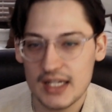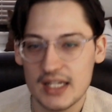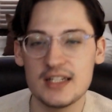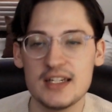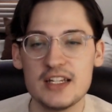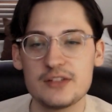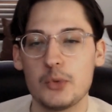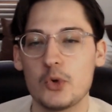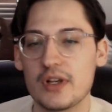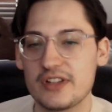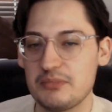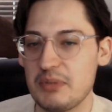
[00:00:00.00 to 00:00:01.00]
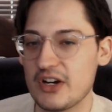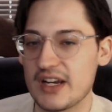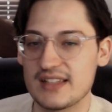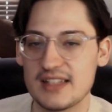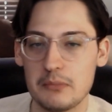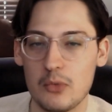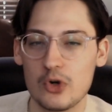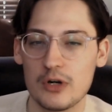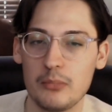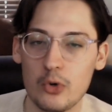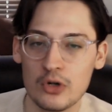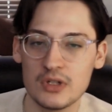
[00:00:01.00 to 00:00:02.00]
He needs more experience, and more
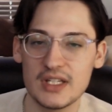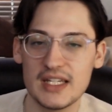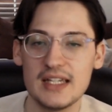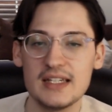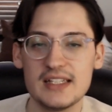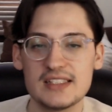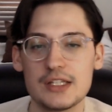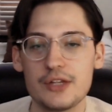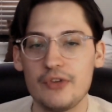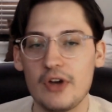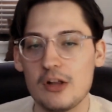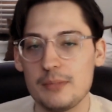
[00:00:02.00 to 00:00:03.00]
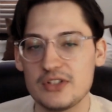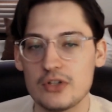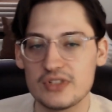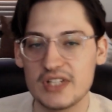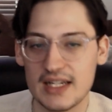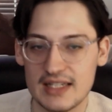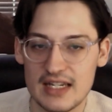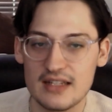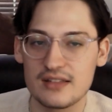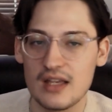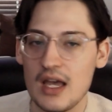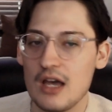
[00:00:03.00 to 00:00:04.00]
importantly, he needs to develop his own techniques,